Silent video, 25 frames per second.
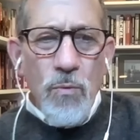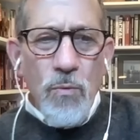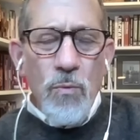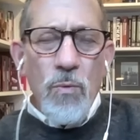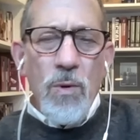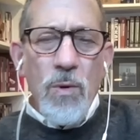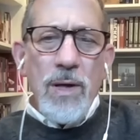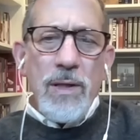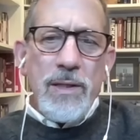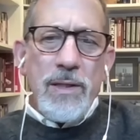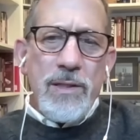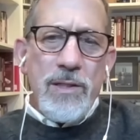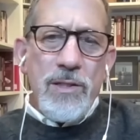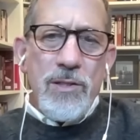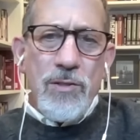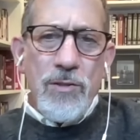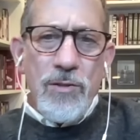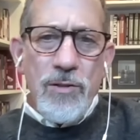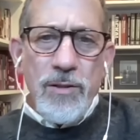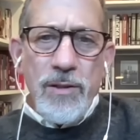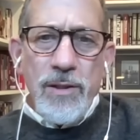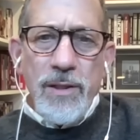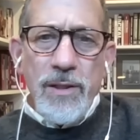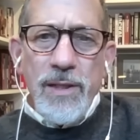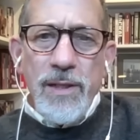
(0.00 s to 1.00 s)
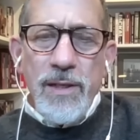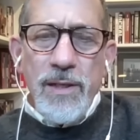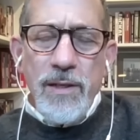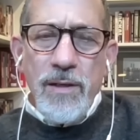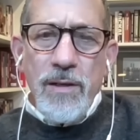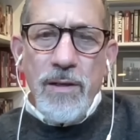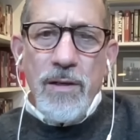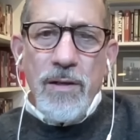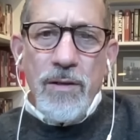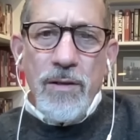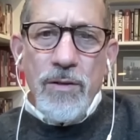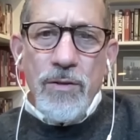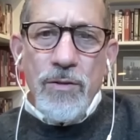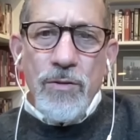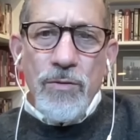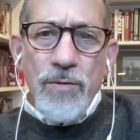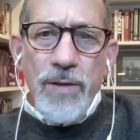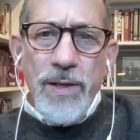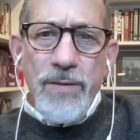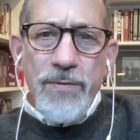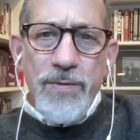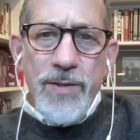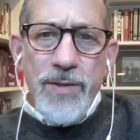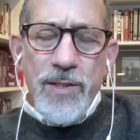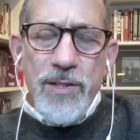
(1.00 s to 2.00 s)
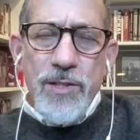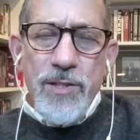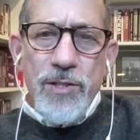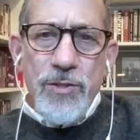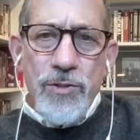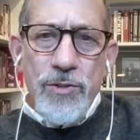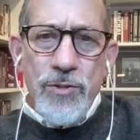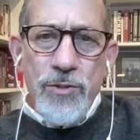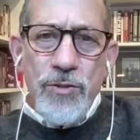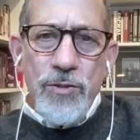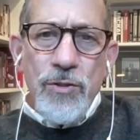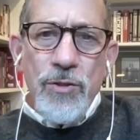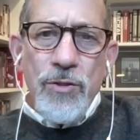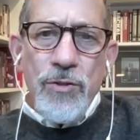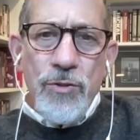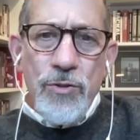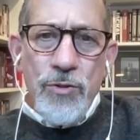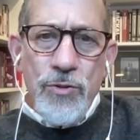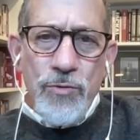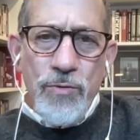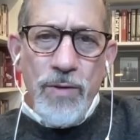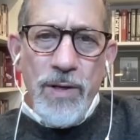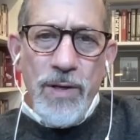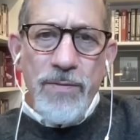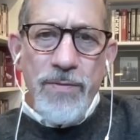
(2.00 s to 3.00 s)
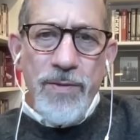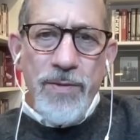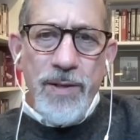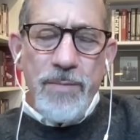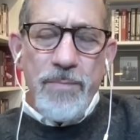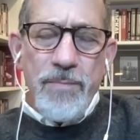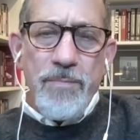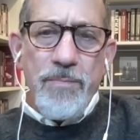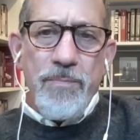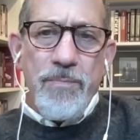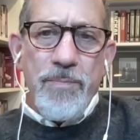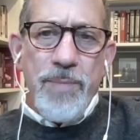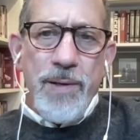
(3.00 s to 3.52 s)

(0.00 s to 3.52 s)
Well, it's certainly grievance-driven,